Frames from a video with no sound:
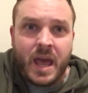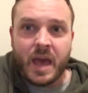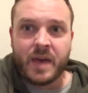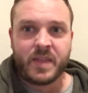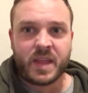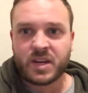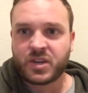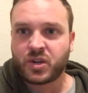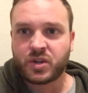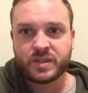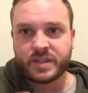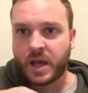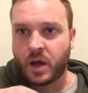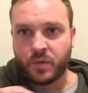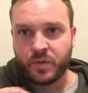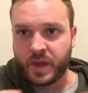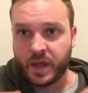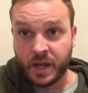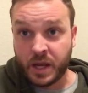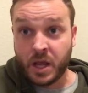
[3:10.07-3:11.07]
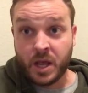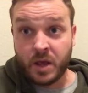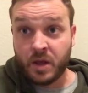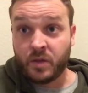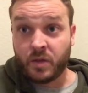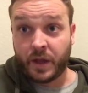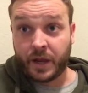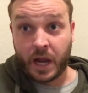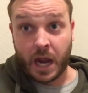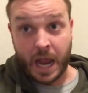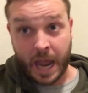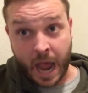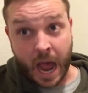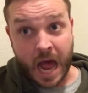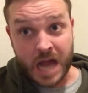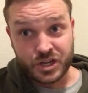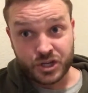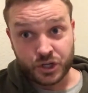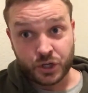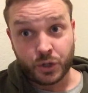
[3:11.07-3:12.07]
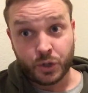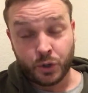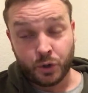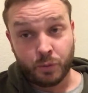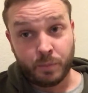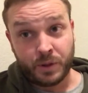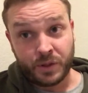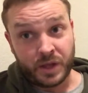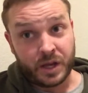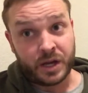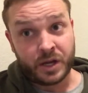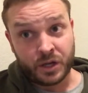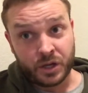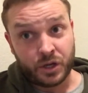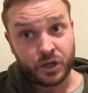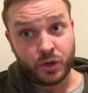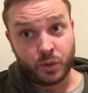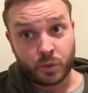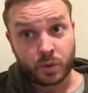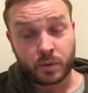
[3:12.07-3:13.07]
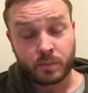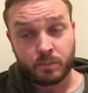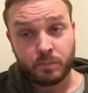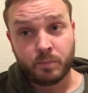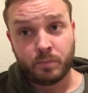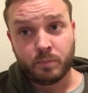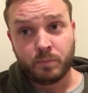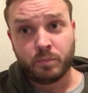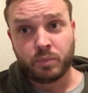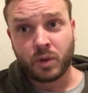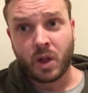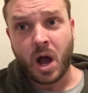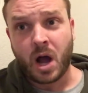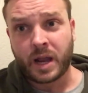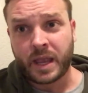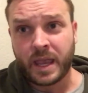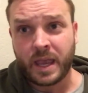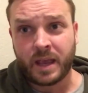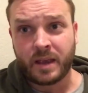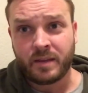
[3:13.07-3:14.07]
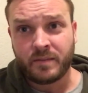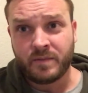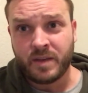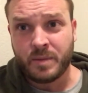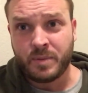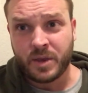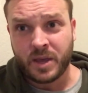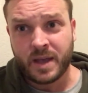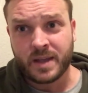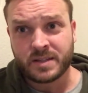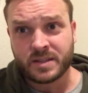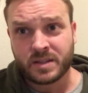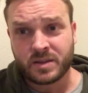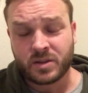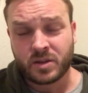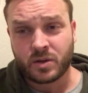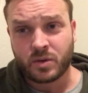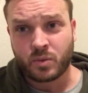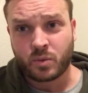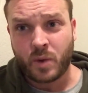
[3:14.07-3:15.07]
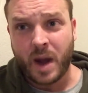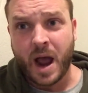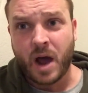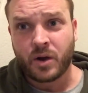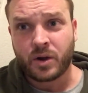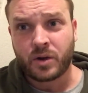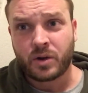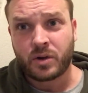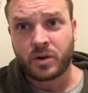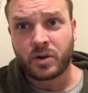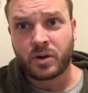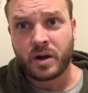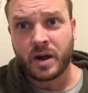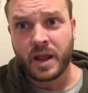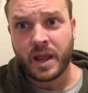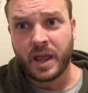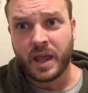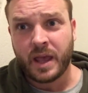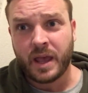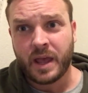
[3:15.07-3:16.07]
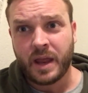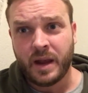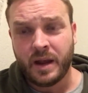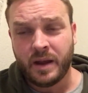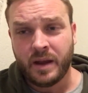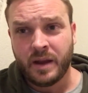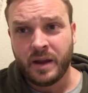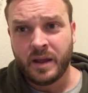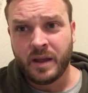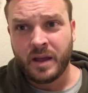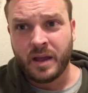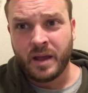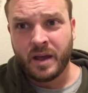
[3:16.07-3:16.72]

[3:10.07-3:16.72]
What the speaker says: And it turns out that, like, I had you, but then you were blocking VPNs at the router, and